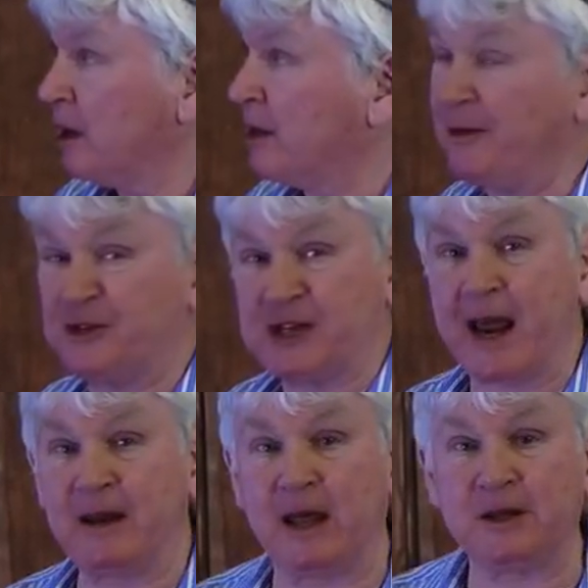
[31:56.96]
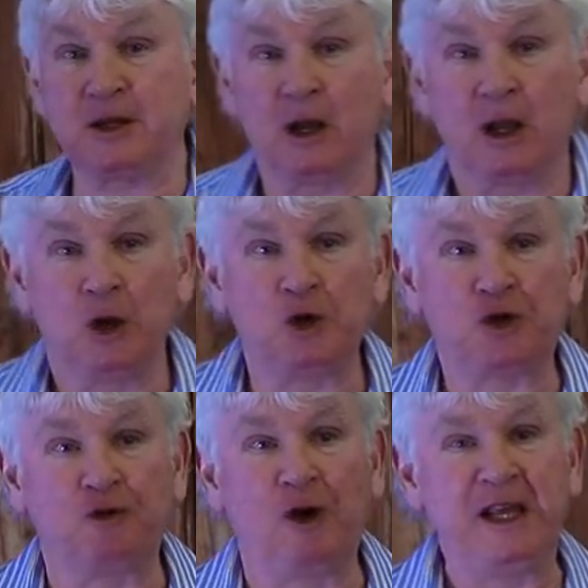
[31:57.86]
They've said that you
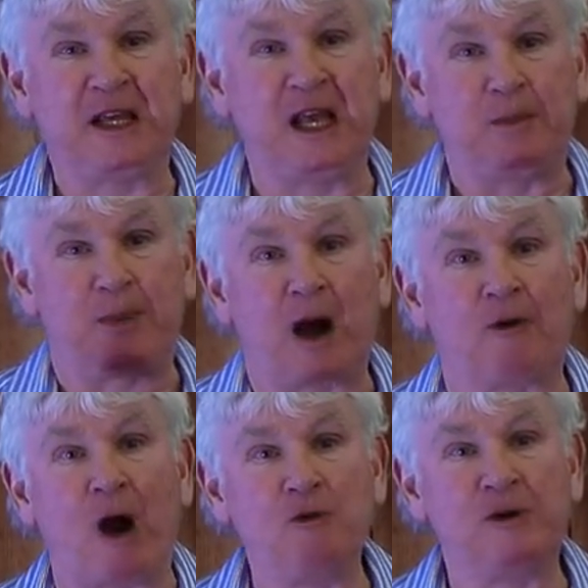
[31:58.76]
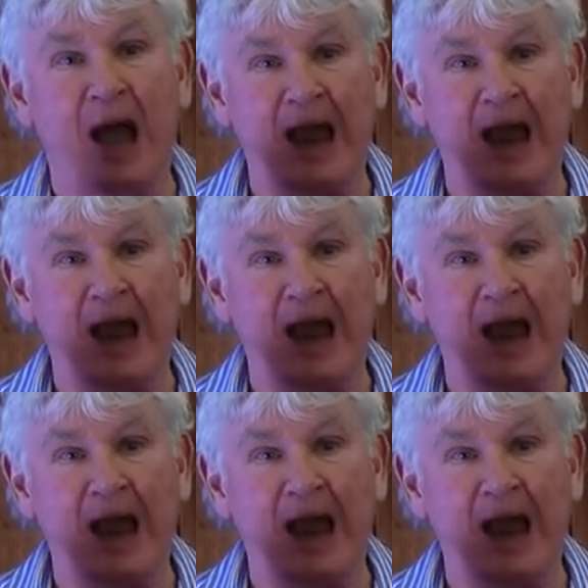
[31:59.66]
should really keep around